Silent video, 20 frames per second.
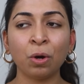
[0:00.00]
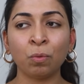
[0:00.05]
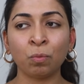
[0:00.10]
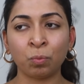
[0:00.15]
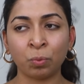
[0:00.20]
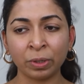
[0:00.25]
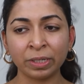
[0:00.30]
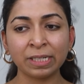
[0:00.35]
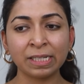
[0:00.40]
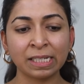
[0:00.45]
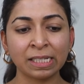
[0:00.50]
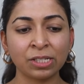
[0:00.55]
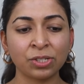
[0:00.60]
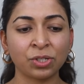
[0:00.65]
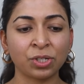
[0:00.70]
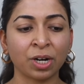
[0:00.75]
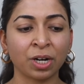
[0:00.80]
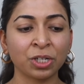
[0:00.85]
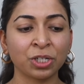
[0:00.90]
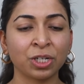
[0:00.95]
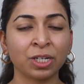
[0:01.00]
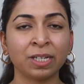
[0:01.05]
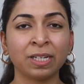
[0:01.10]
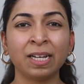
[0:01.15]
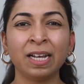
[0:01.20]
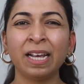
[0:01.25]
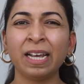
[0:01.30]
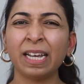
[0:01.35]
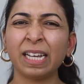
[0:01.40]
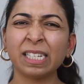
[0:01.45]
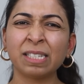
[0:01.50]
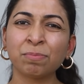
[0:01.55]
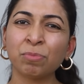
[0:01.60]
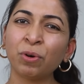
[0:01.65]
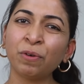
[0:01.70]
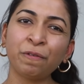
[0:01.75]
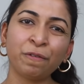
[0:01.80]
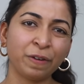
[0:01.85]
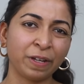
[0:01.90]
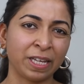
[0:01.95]
Wood construction is
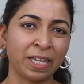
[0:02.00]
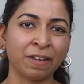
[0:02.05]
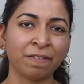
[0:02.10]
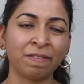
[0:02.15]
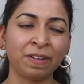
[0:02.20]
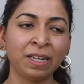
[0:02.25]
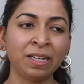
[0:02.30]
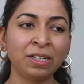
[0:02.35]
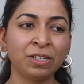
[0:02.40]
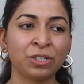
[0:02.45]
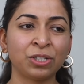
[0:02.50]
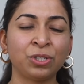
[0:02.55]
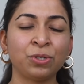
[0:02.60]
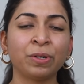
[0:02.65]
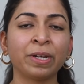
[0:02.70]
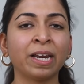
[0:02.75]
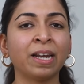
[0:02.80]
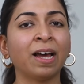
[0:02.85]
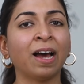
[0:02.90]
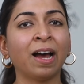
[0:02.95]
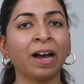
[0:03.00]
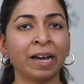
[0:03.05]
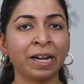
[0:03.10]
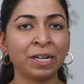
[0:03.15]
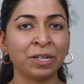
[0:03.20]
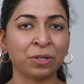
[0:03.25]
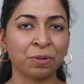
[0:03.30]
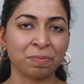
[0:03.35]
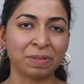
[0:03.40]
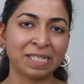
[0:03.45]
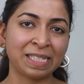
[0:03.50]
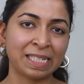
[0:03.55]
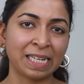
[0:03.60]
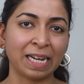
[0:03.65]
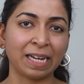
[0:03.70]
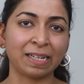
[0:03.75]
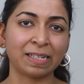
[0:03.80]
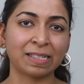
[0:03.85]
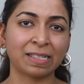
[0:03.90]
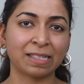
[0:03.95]
more forgiving because you can hide your
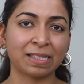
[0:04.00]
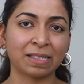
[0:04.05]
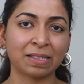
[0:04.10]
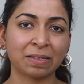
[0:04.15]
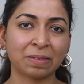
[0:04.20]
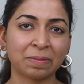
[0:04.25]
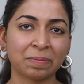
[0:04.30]
mistakes.